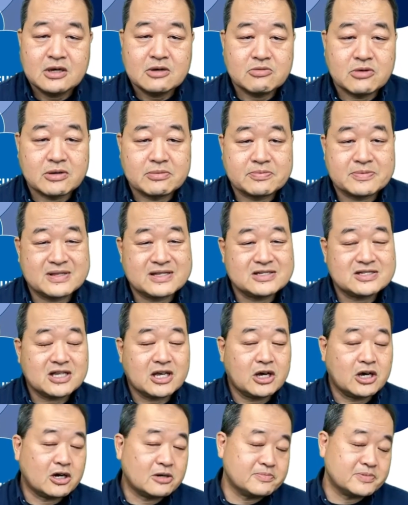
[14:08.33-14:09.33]
Well, this
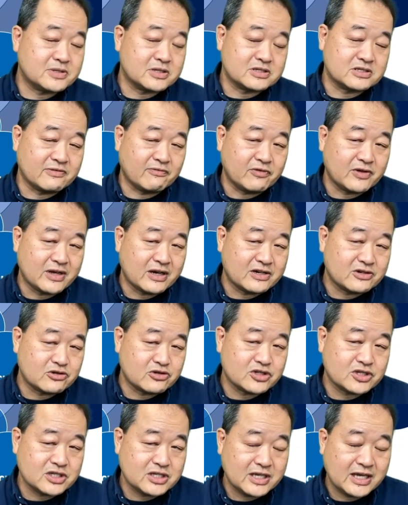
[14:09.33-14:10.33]
helps us. If we
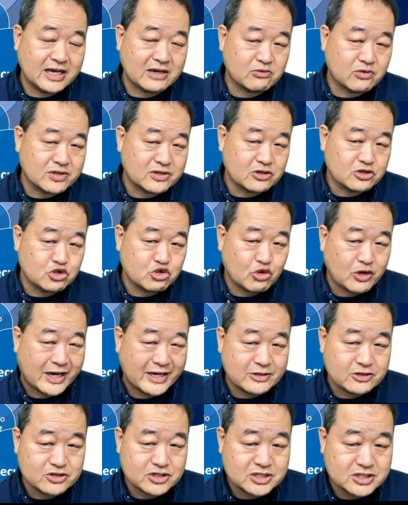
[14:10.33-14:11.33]
understand what they're
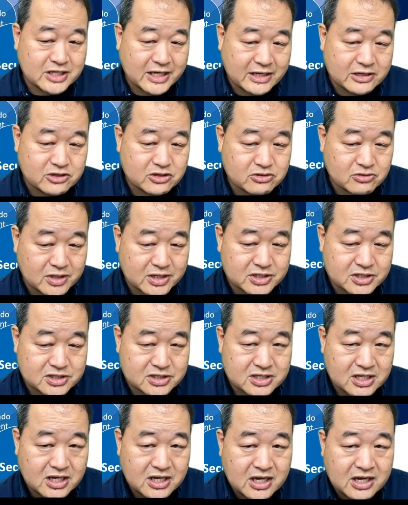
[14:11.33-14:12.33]
trying to say to
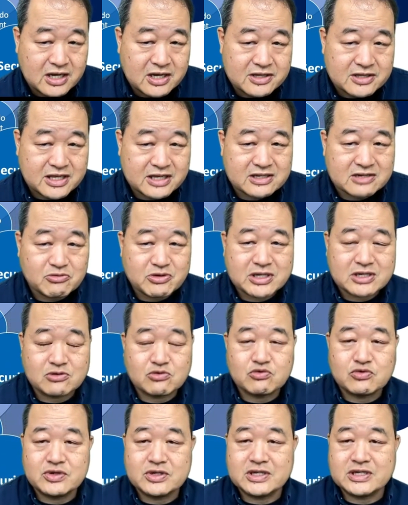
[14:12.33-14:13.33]
us, then we
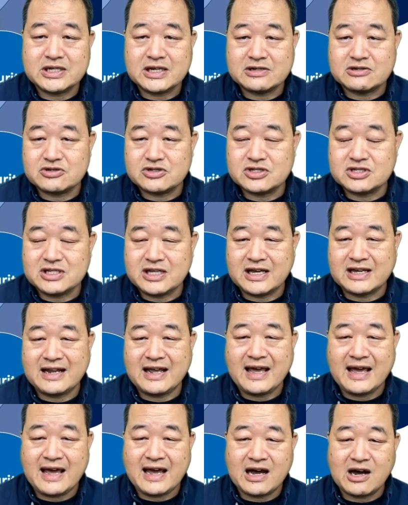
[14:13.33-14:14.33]
can really understand
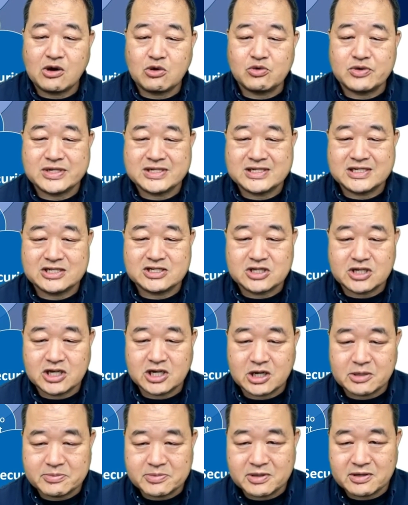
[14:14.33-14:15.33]
how we need to
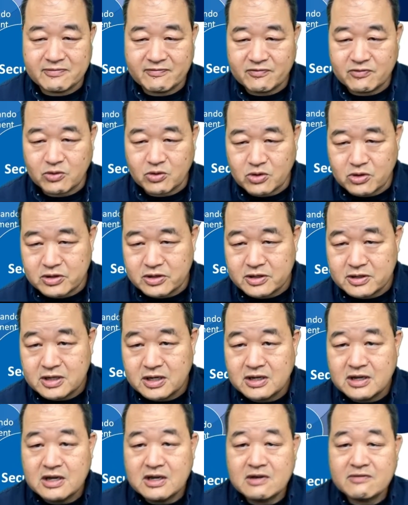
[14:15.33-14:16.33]
help them forward.
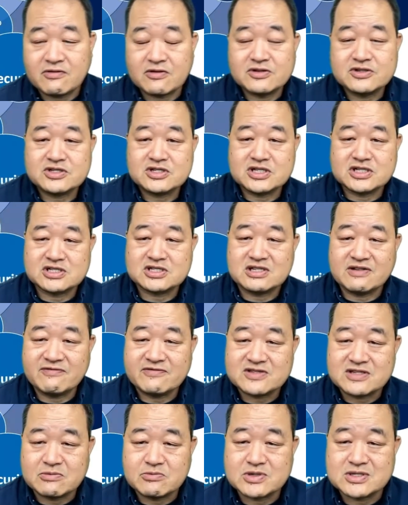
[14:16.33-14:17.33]
For instance, if
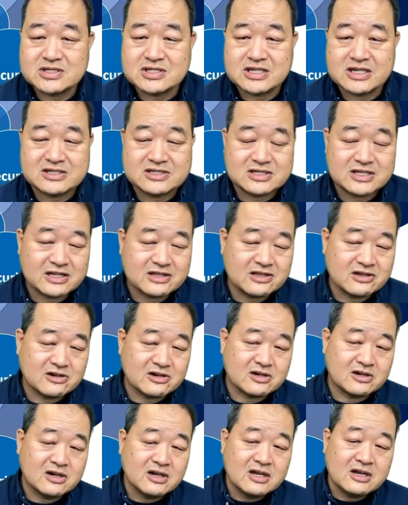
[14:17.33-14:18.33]
someone says that
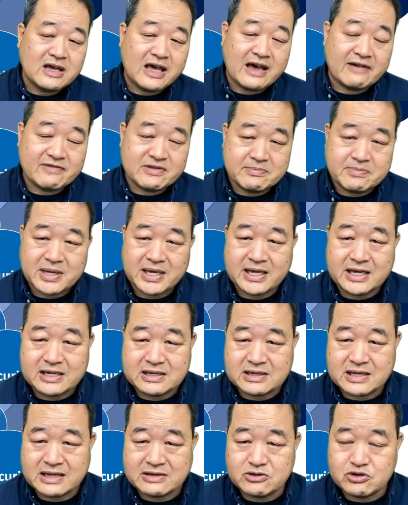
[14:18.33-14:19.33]
they're having
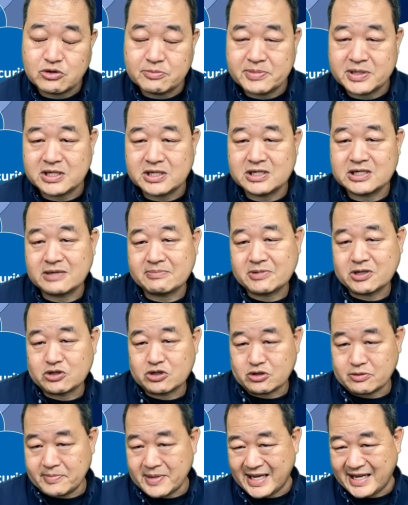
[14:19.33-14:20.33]
pain and you're picking up that
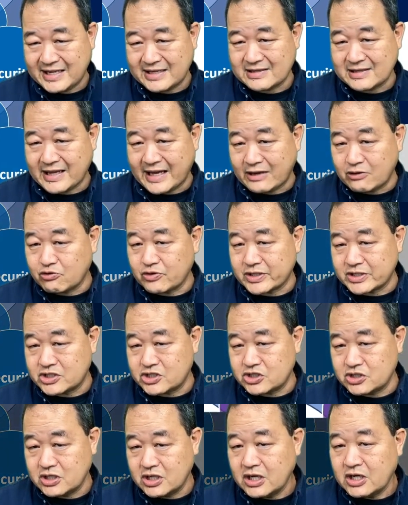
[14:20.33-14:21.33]
their pain
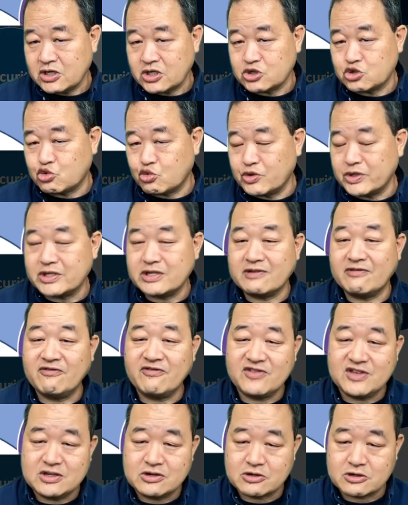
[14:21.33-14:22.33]
language is really
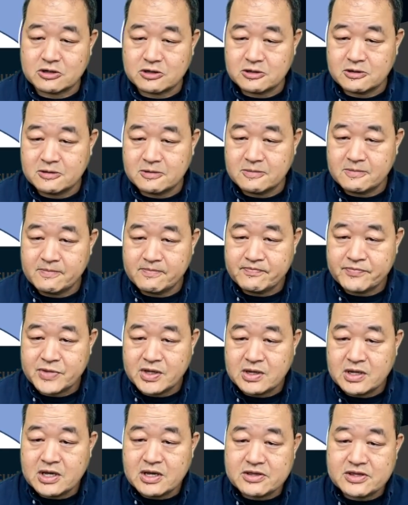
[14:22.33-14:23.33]
fear,
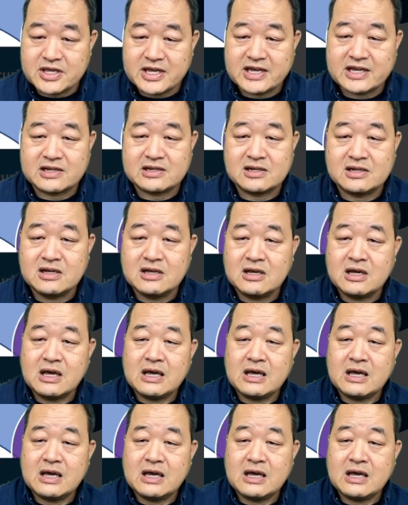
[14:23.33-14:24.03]
then